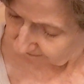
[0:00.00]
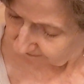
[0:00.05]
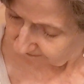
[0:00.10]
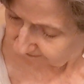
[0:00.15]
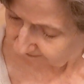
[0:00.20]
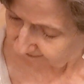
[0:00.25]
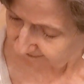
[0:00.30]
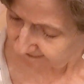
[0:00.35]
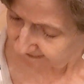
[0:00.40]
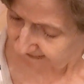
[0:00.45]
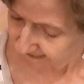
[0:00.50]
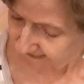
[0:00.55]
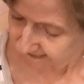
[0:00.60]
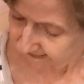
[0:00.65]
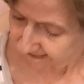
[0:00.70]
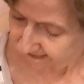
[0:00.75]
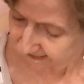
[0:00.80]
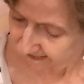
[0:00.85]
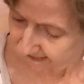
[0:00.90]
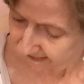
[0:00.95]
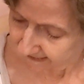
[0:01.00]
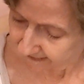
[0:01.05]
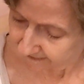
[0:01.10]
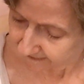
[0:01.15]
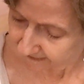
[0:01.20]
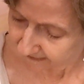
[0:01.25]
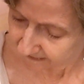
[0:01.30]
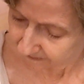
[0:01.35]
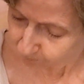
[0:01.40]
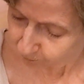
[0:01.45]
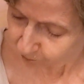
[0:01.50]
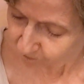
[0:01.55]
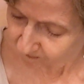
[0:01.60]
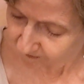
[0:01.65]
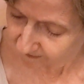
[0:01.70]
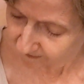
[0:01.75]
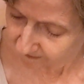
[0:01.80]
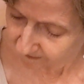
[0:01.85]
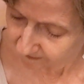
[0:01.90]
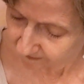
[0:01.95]
Six ninety nine. these
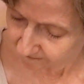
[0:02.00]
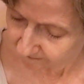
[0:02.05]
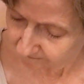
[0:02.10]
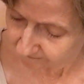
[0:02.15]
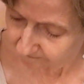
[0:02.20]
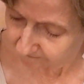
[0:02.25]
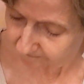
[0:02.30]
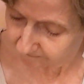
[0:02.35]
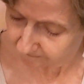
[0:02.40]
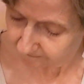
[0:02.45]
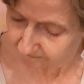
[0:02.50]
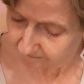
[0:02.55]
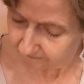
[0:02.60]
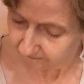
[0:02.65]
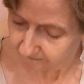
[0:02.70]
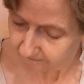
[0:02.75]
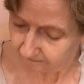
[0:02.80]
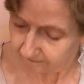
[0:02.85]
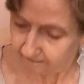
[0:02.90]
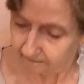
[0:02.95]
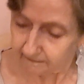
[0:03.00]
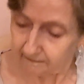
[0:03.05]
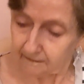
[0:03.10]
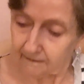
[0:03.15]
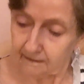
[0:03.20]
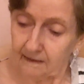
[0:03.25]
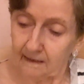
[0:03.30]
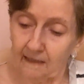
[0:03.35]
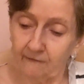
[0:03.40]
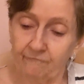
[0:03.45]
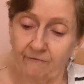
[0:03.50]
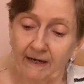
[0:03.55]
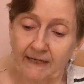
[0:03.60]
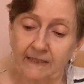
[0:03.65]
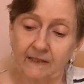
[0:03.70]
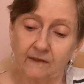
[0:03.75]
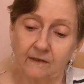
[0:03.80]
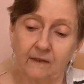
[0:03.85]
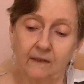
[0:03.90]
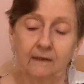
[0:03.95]
books are, a
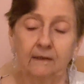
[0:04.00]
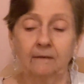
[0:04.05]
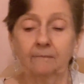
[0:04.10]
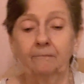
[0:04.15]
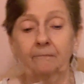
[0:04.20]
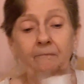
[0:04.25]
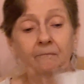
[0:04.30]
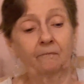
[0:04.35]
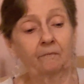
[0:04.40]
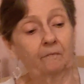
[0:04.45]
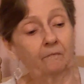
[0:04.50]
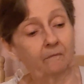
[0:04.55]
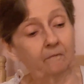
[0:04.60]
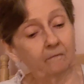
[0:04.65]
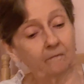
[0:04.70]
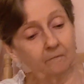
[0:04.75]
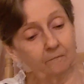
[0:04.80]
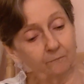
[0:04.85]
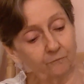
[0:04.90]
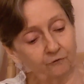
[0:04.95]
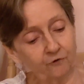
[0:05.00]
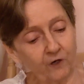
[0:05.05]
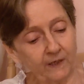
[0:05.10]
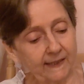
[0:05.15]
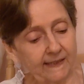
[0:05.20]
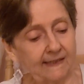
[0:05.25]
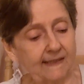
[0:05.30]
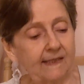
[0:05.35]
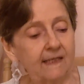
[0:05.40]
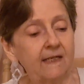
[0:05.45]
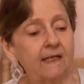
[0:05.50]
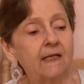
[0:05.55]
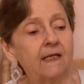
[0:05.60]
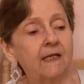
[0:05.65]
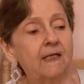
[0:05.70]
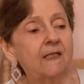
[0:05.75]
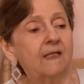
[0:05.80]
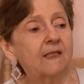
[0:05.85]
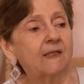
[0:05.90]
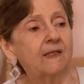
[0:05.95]
regular price.
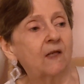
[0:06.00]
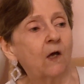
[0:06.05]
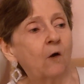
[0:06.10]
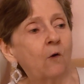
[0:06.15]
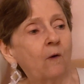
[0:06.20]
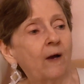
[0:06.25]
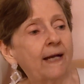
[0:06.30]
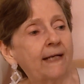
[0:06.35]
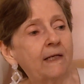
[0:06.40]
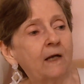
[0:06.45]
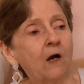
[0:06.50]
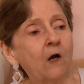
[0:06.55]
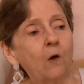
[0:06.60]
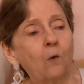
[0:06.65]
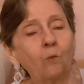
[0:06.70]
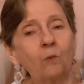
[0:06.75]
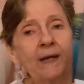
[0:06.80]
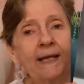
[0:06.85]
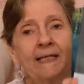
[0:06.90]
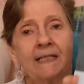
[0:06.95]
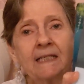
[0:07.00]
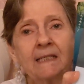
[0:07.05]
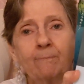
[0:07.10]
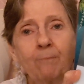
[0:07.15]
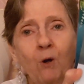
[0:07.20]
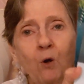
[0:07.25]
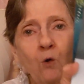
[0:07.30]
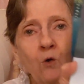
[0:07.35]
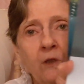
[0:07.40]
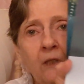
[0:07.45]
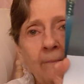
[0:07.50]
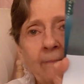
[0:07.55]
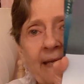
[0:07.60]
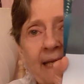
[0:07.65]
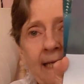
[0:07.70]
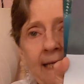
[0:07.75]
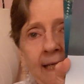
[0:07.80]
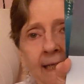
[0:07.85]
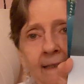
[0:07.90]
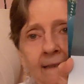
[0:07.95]
So I got Where's Polar
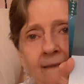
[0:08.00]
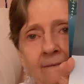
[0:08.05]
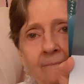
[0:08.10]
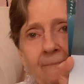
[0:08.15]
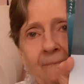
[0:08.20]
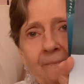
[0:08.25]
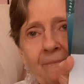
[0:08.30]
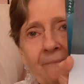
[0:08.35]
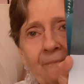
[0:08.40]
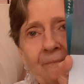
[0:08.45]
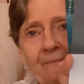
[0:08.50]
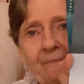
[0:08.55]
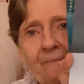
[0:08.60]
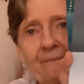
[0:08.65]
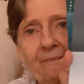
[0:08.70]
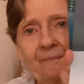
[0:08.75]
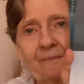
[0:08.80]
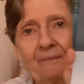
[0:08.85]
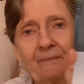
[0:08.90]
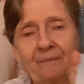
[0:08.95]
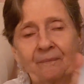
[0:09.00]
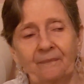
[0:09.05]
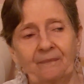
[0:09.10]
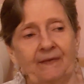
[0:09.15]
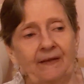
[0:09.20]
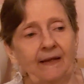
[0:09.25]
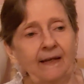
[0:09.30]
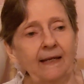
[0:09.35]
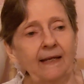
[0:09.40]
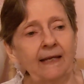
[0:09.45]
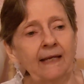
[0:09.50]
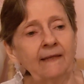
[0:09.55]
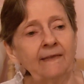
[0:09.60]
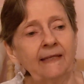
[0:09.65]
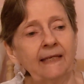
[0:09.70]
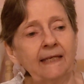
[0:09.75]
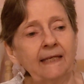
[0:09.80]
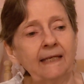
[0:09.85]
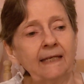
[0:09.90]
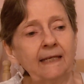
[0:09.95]
Bear? And
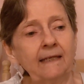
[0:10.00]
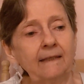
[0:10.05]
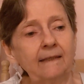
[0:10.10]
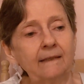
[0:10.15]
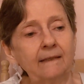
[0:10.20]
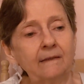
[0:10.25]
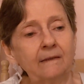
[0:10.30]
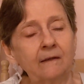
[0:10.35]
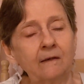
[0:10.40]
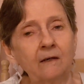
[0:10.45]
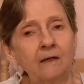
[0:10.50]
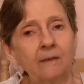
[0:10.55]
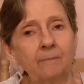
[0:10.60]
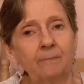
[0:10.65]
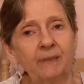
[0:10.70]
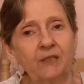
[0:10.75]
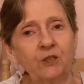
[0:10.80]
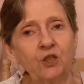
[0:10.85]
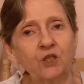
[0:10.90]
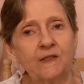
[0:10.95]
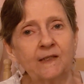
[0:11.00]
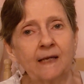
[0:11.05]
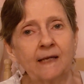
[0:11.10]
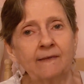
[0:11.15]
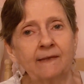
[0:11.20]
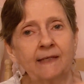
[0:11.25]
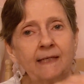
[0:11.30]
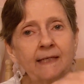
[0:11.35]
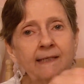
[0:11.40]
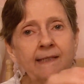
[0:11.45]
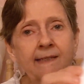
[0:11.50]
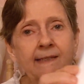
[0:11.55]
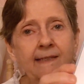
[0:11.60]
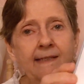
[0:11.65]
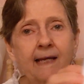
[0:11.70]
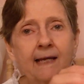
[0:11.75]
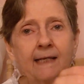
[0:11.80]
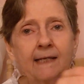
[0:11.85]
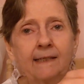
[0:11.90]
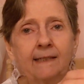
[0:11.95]
the, the pictures on the
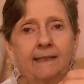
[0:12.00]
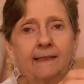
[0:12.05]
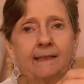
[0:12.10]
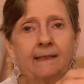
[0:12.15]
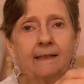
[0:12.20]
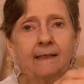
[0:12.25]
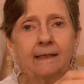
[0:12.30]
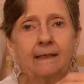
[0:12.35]
inside